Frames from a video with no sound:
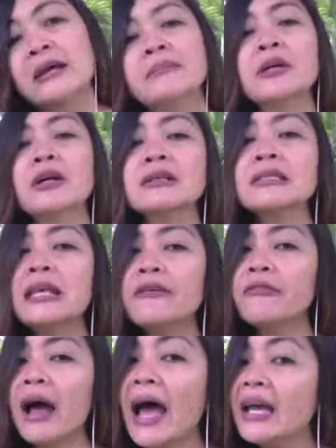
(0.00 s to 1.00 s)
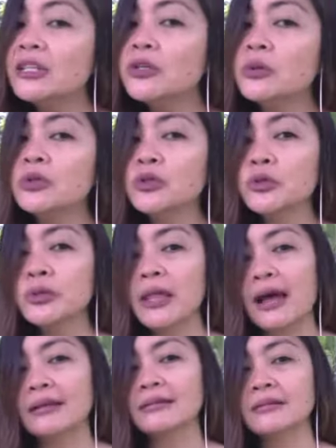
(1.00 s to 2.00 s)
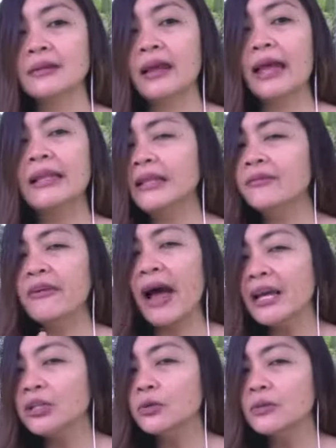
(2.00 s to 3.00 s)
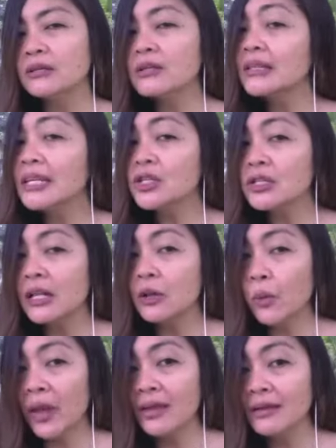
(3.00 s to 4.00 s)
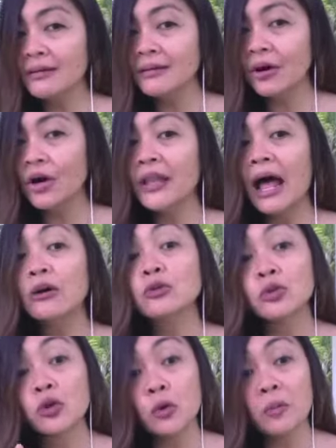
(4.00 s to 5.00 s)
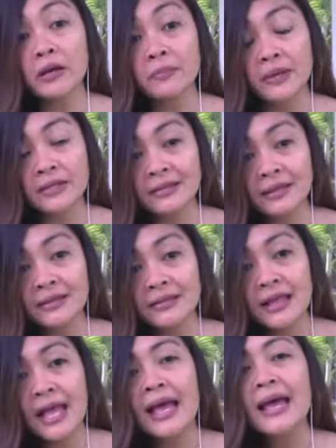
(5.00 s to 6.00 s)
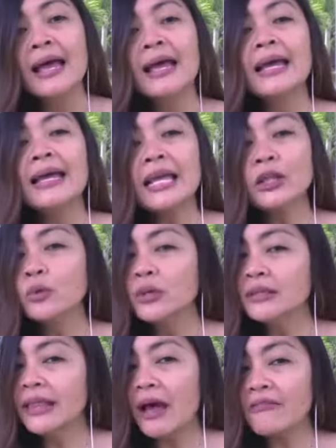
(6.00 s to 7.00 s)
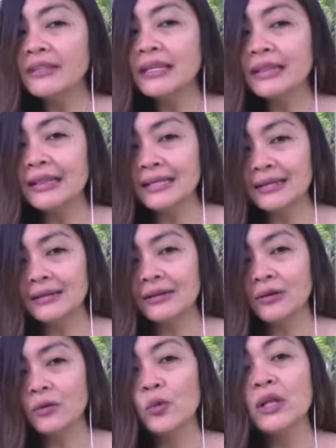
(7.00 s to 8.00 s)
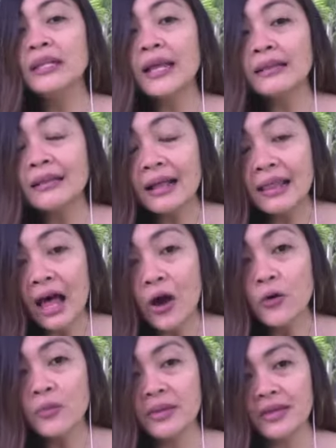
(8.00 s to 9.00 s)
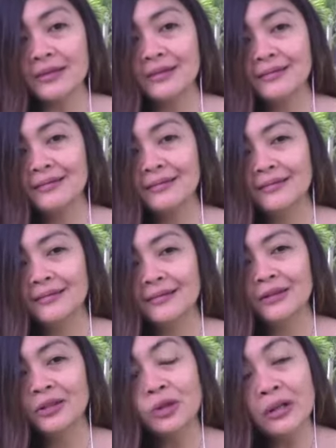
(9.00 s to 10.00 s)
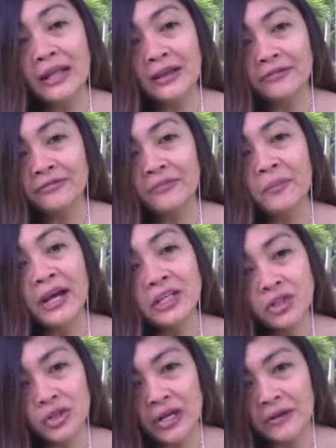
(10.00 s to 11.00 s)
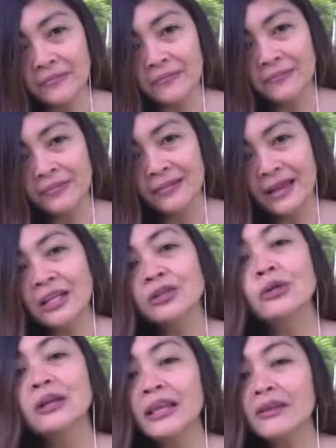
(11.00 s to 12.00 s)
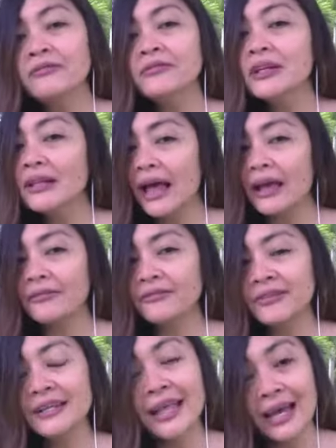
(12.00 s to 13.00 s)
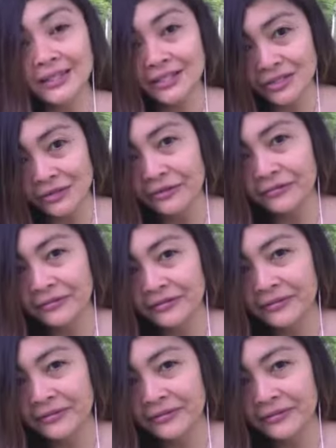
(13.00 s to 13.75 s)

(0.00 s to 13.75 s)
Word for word: Because if I don't do that, and if I do the traditional way on how to grow my business, it will definitely will not allow me to live my dream and to live the life that I deserve.